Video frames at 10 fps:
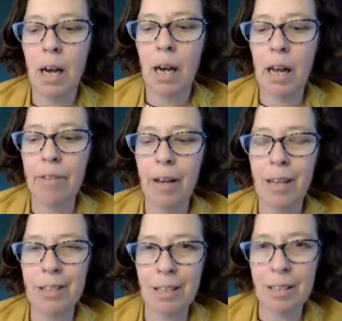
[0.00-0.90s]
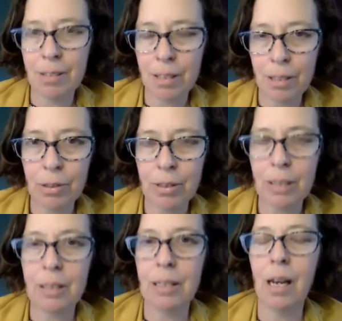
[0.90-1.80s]
I've had to
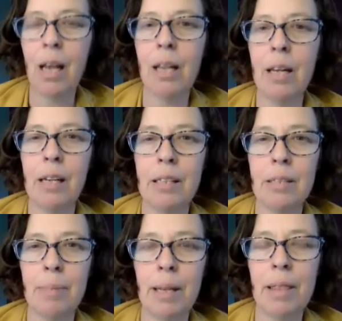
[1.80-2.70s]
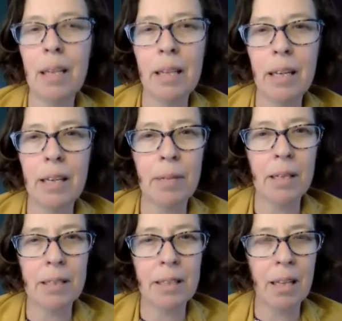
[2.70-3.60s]
continuously decolonize my thinking,
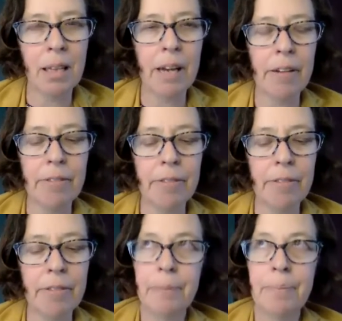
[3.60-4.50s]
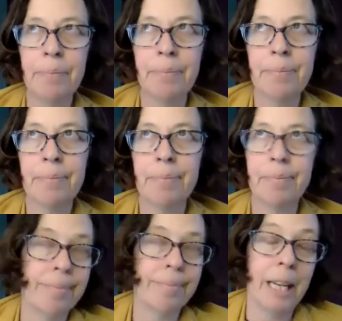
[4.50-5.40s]
because a lot of,
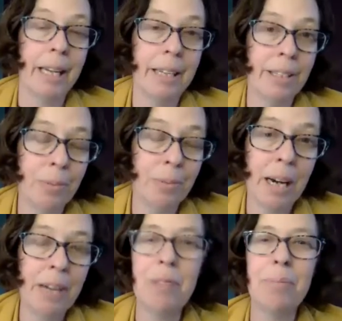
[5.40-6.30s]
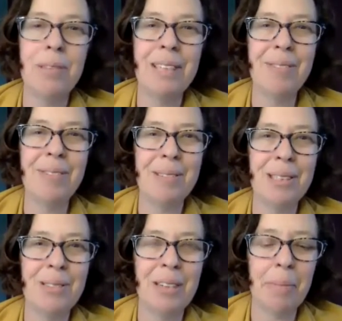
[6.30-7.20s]
I guess, what I grew up believing
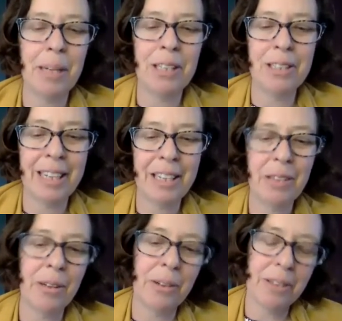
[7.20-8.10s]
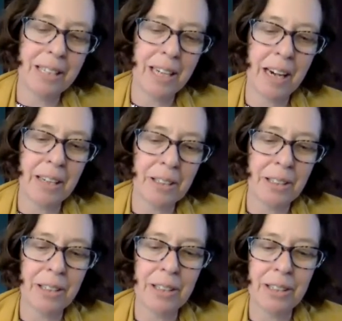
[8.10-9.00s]
was very much like, you go to the
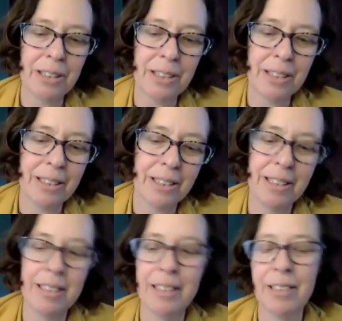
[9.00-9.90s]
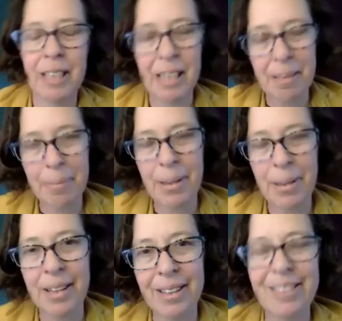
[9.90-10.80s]
doctor, you take a
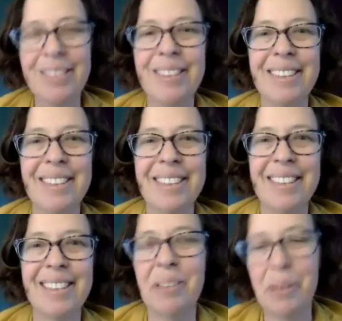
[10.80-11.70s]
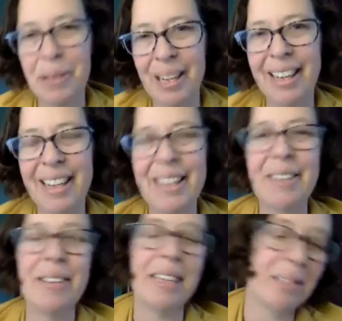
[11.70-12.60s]
pill, you're okay, or
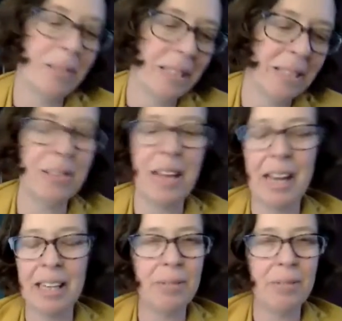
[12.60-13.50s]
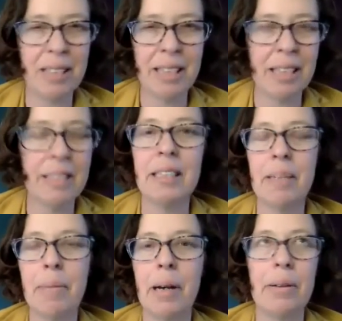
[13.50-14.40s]
they do this or that. It really isn't
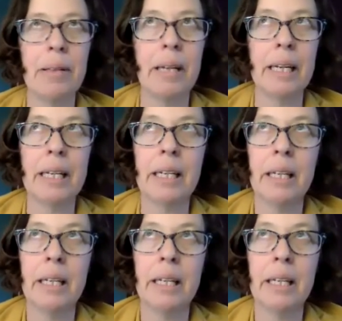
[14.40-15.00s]
about like